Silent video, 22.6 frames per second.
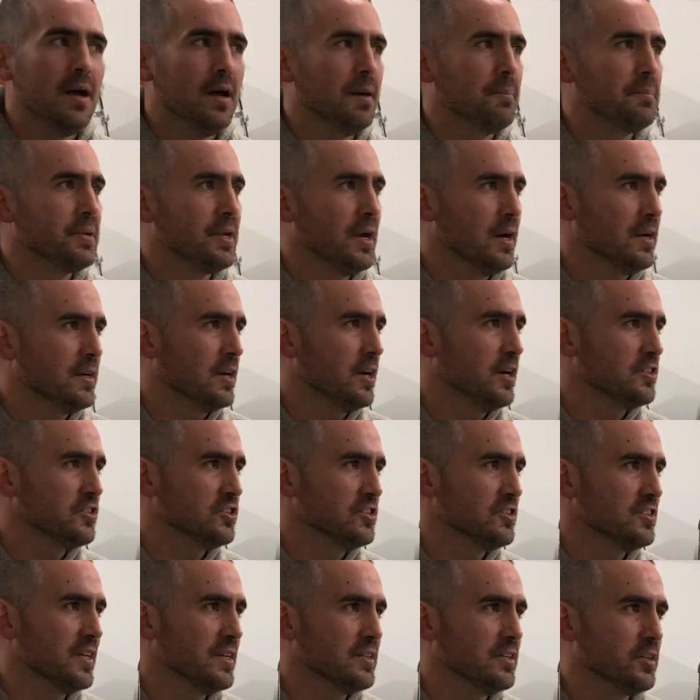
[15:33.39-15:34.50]
beyond
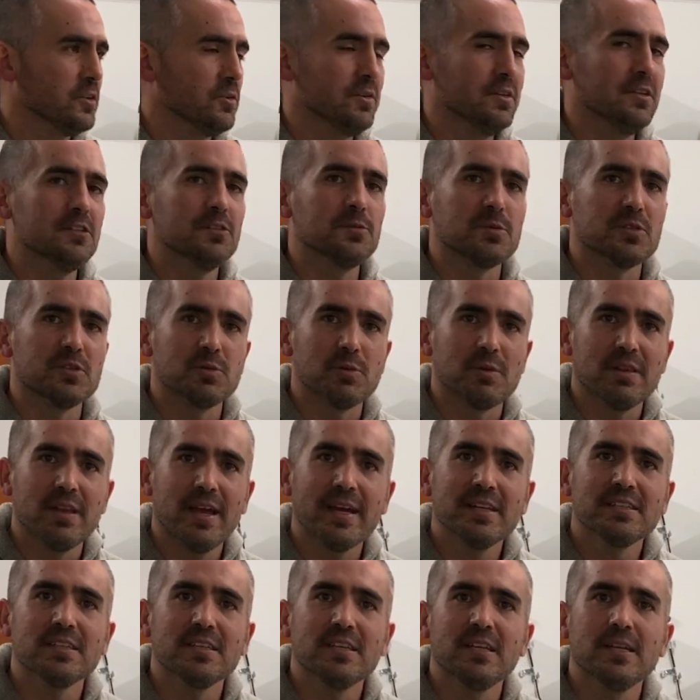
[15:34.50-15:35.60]
110 degrees because we like
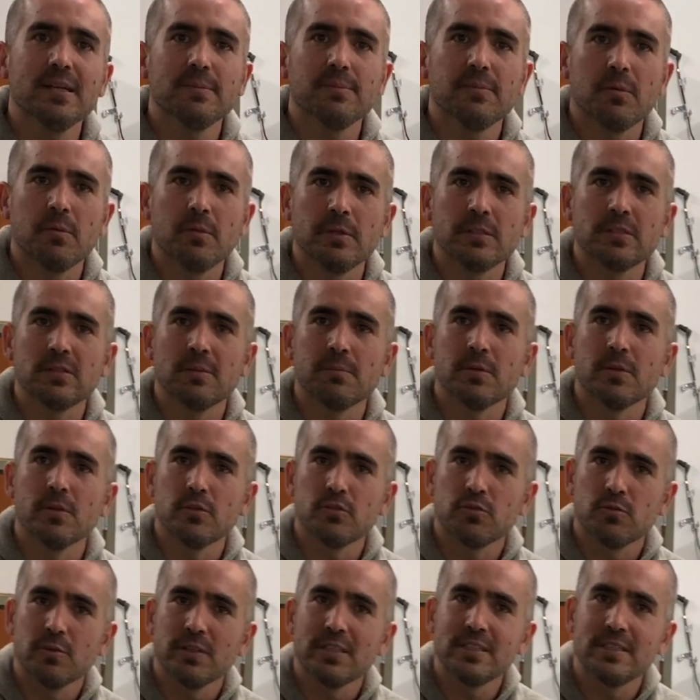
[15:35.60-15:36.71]
to keep some of those
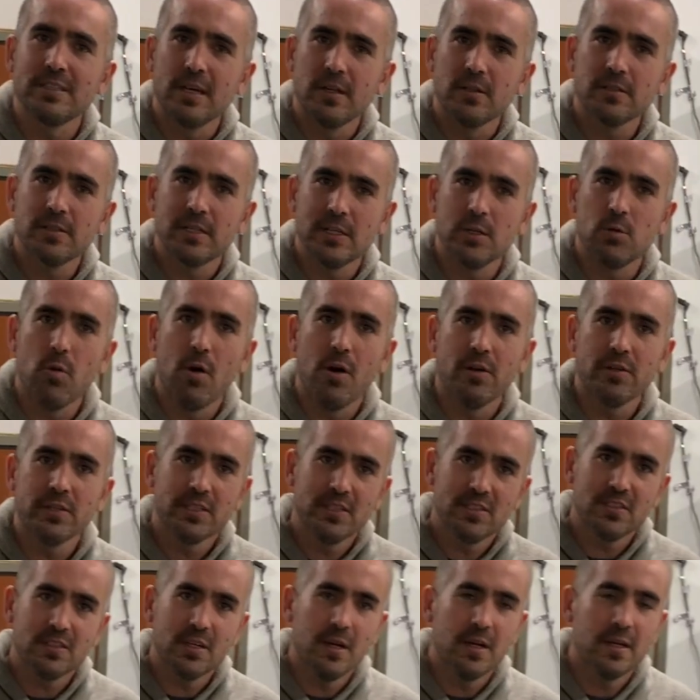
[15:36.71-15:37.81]
really delicate qualities
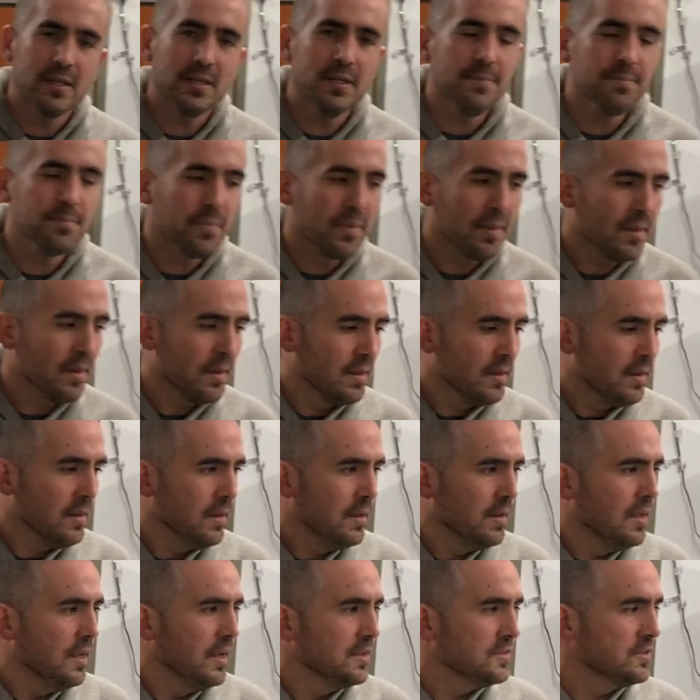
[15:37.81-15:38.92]
to honey.
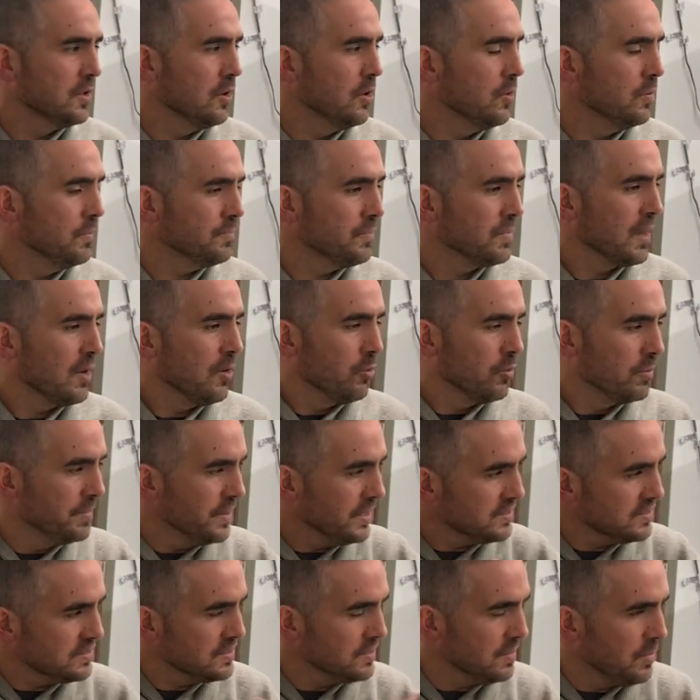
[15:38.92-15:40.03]
So we mix
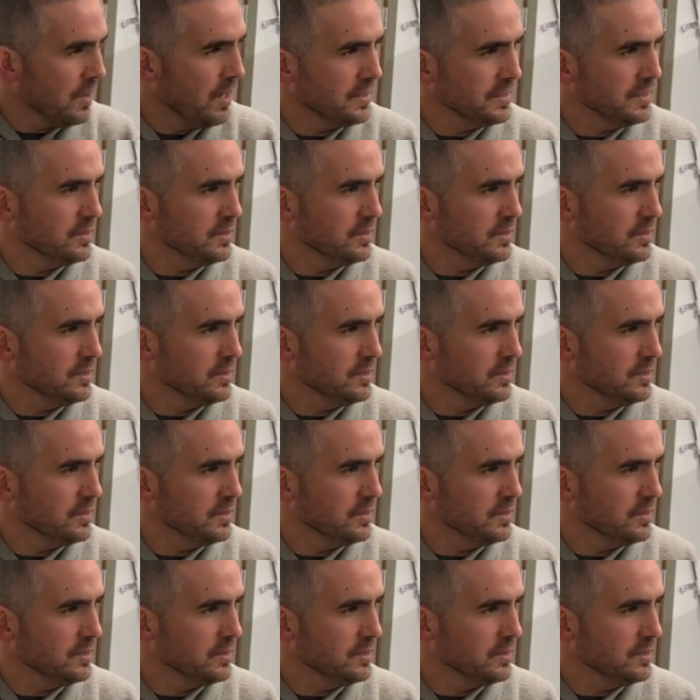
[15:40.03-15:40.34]
some honey and